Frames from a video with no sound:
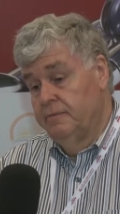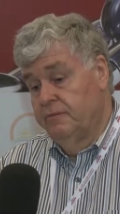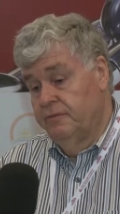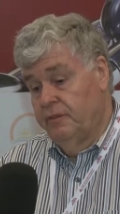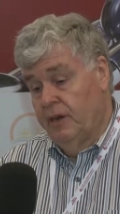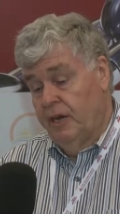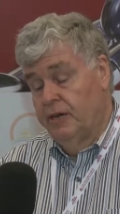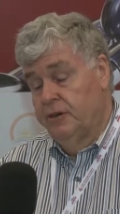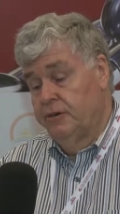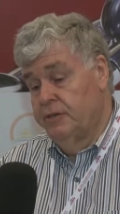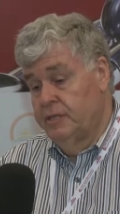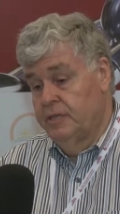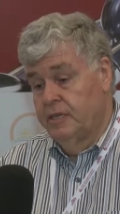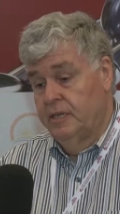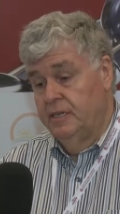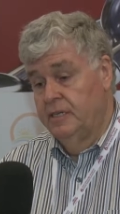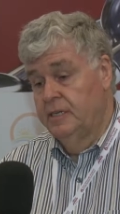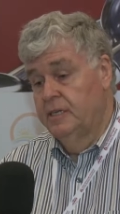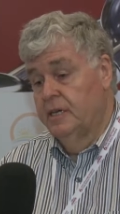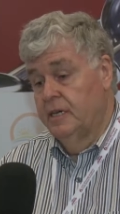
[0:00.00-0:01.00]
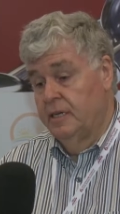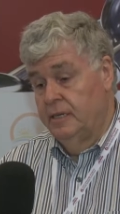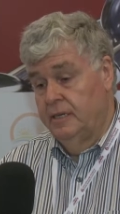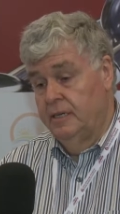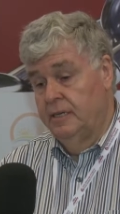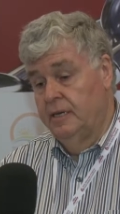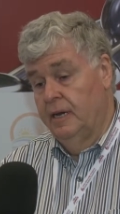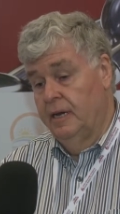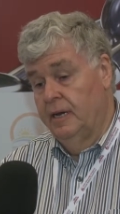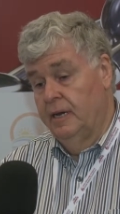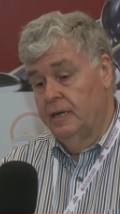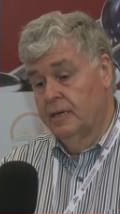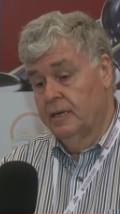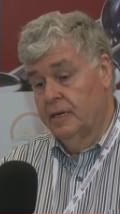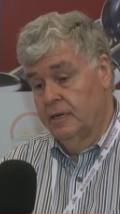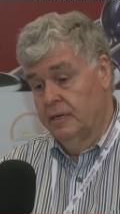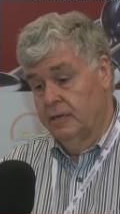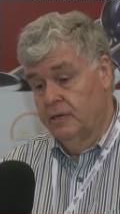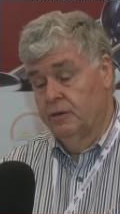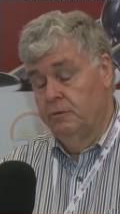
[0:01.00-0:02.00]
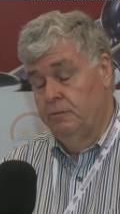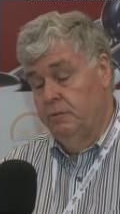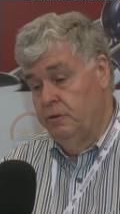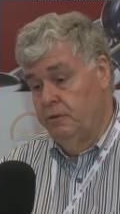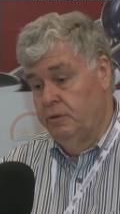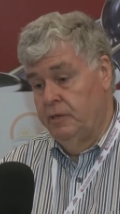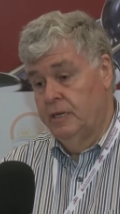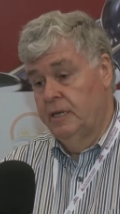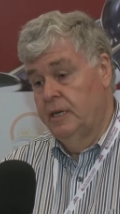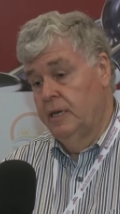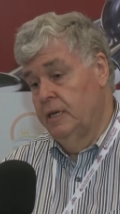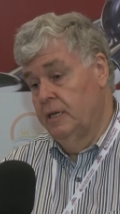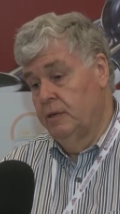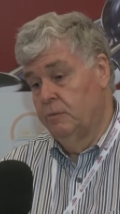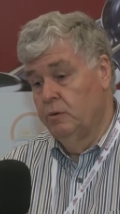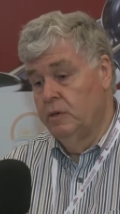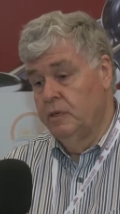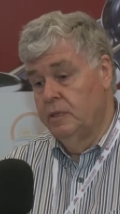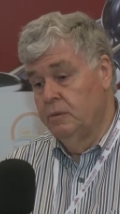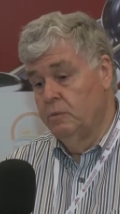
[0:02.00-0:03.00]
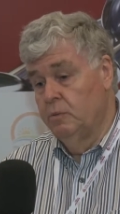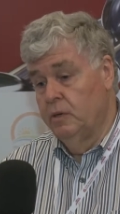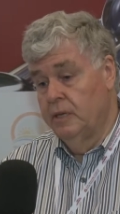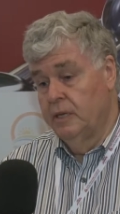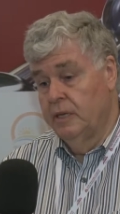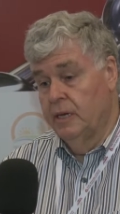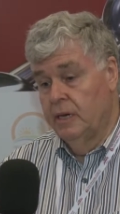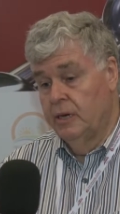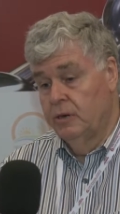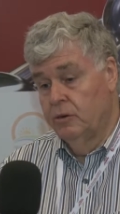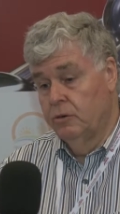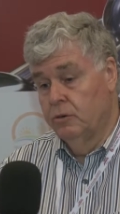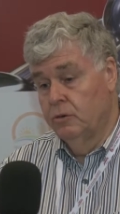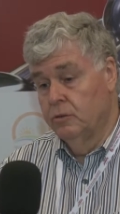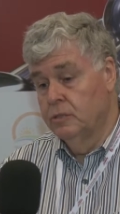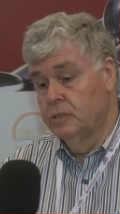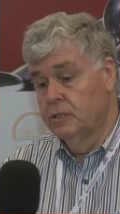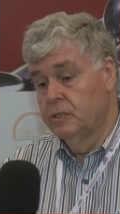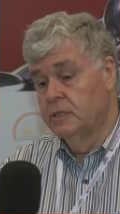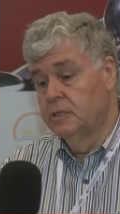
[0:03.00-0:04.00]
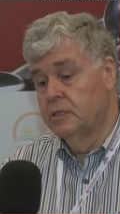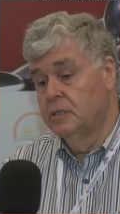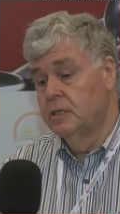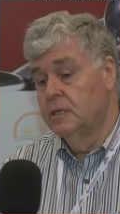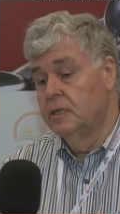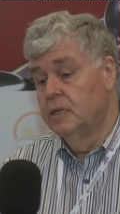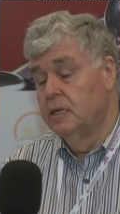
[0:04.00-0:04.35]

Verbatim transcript: viruses can, uh, can communicate with, with their hosts.